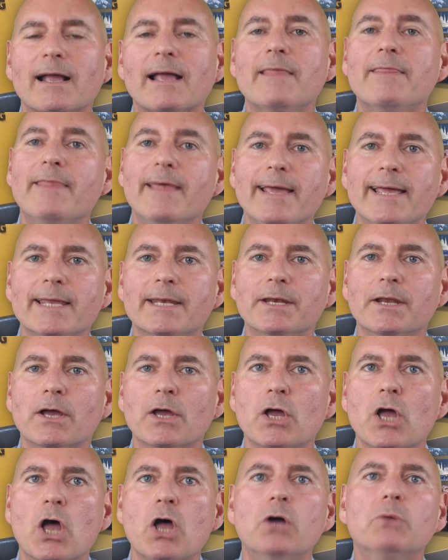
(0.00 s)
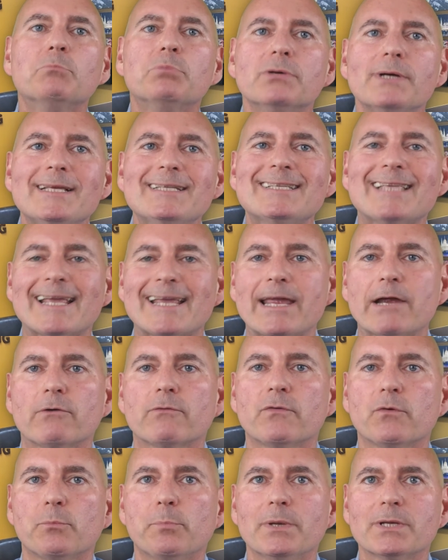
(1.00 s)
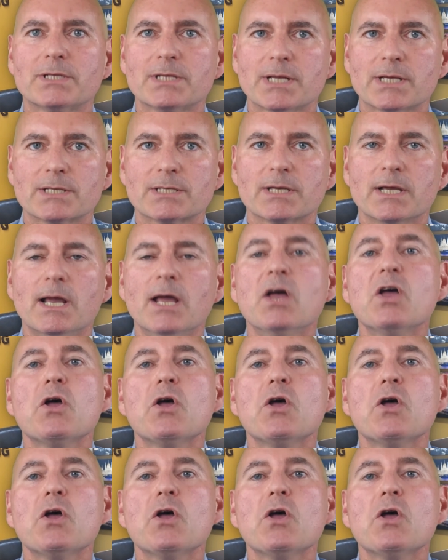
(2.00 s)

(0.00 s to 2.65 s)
And then, please take care of your business,